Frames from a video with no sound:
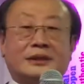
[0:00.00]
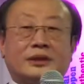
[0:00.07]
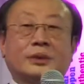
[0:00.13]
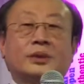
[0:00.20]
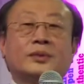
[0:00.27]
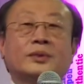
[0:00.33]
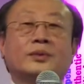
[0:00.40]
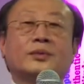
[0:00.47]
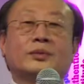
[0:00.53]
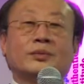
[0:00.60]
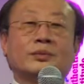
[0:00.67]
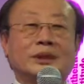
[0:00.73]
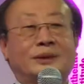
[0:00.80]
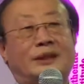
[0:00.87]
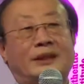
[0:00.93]
So
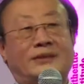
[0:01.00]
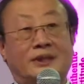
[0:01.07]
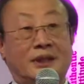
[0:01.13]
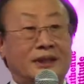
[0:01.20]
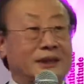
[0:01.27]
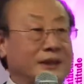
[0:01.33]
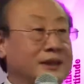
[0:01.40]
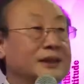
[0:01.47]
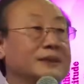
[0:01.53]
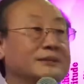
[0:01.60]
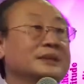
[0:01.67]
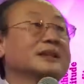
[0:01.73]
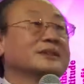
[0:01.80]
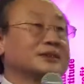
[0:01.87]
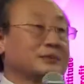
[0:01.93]
when you are hiring,
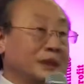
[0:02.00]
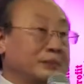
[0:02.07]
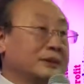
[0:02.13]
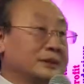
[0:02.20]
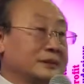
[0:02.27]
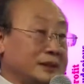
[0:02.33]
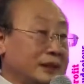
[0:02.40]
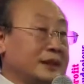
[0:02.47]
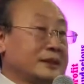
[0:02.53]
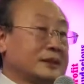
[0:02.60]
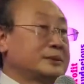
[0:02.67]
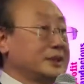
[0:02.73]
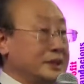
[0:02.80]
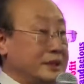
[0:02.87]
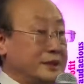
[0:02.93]
obviously they will more
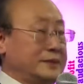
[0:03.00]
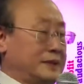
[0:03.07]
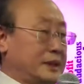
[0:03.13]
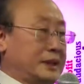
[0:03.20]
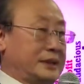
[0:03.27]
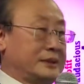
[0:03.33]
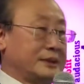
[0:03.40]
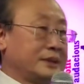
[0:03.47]
tax, which is fine,